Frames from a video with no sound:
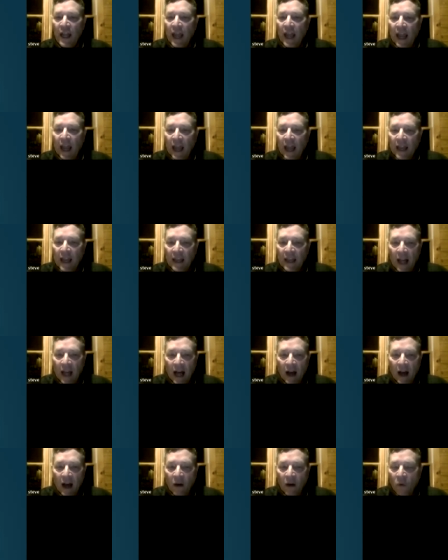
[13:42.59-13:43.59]
And
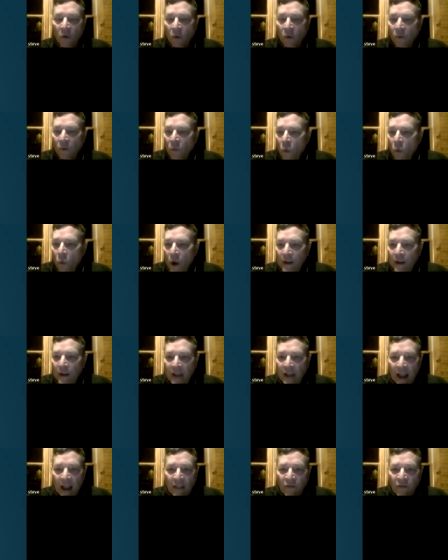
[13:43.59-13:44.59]
uh, one
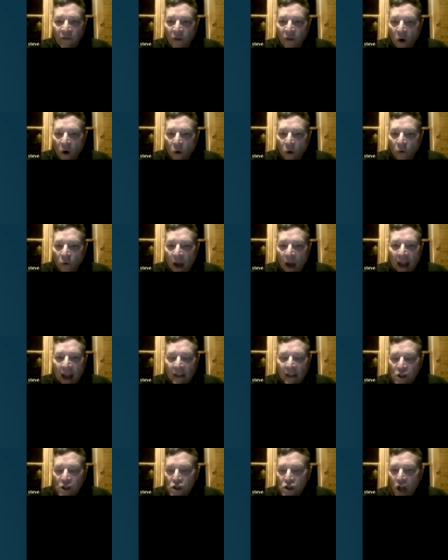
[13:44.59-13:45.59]
day the phone rang
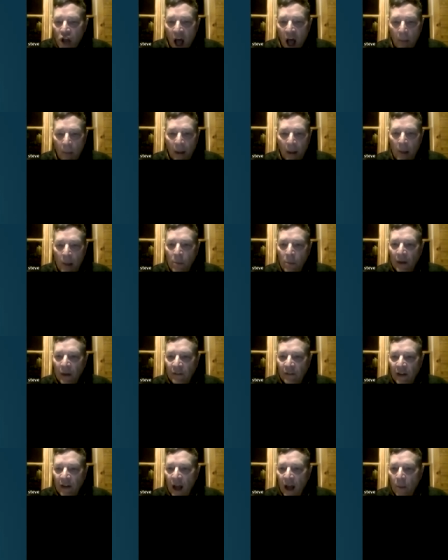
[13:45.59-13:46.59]
at the shop and I
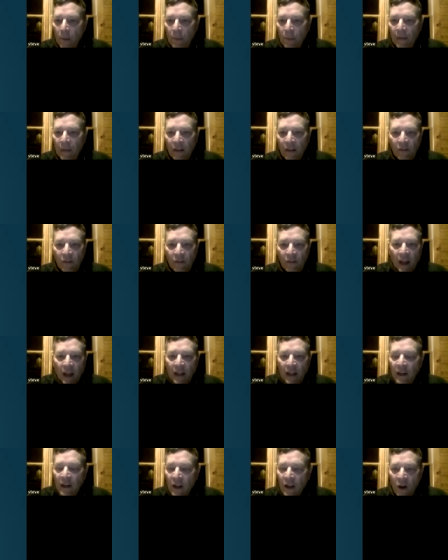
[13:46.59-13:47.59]
picked it up and they
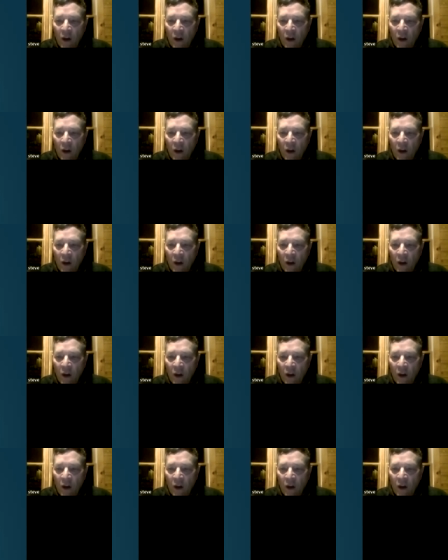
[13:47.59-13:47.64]
said,